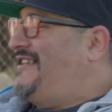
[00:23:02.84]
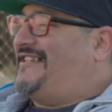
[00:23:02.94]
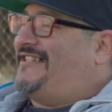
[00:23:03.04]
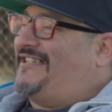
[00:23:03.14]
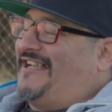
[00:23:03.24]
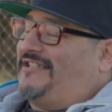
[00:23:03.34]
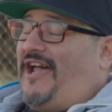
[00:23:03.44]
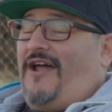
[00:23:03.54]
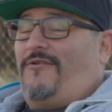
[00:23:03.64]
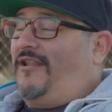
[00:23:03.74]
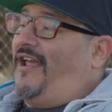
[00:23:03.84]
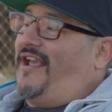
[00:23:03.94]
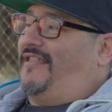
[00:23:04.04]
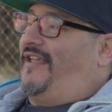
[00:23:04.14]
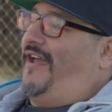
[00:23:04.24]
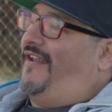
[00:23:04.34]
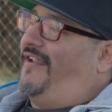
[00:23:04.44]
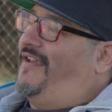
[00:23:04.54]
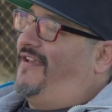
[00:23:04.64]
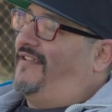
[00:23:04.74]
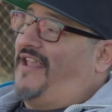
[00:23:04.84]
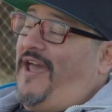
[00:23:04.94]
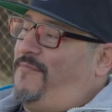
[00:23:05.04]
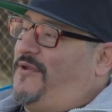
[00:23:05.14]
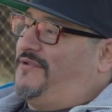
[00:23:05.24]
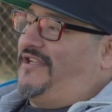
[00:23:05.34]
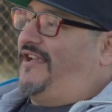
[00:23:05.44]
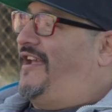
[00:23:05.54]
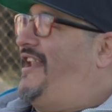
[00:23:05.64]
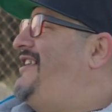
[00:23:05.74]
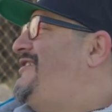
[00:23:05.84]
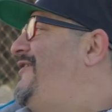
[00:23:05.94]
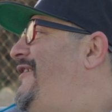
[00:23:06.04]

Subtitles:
she says, I don't like that music. And I told